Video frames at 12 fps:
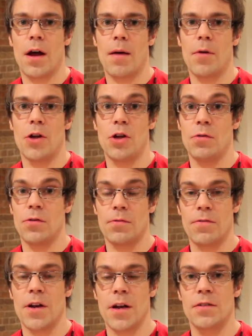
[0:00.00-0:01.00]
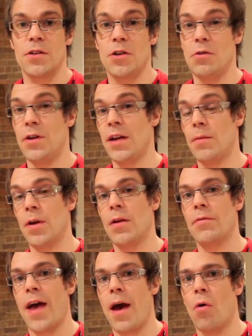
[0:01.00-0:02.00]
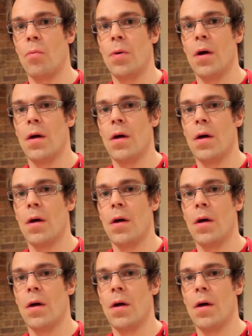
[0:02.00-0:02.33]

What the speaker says: and new to fitness and you need a bit of help,